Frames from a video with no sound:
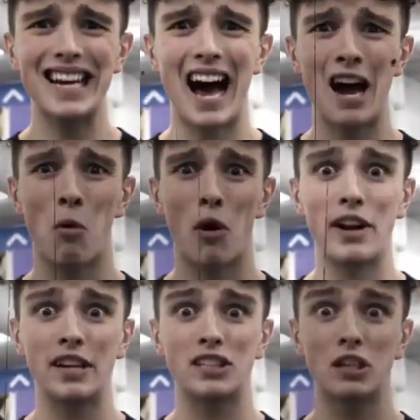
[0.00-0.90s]
thing I
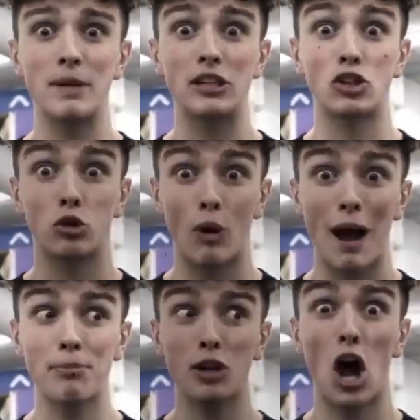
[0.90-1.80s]
want is to be
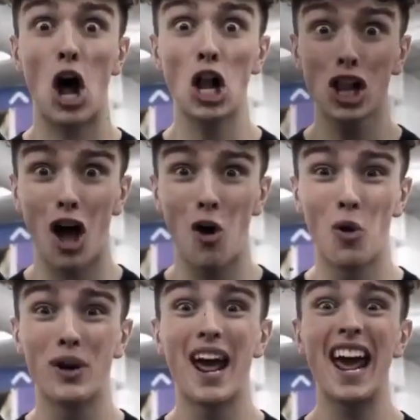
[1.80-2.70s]
trapped
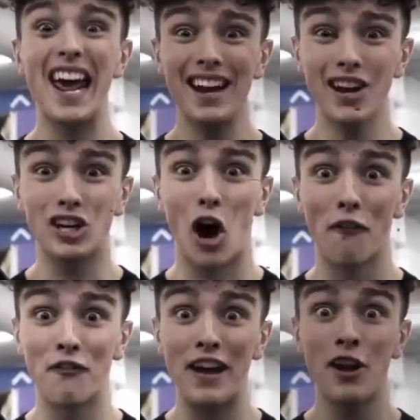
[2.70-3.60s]
alone in a
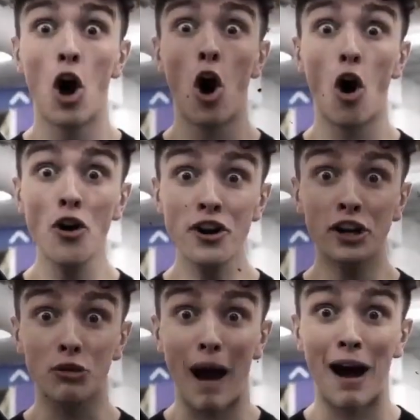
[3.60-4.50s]
coffin
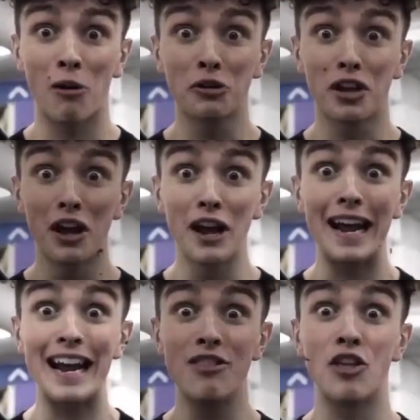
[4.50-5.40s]
underground
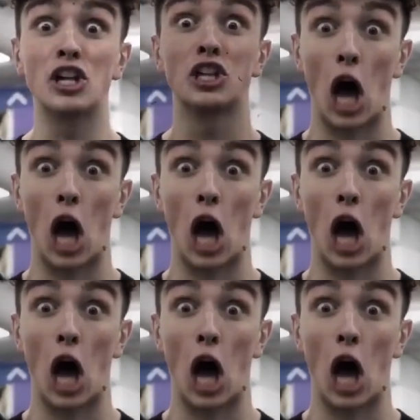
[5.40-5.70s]
in the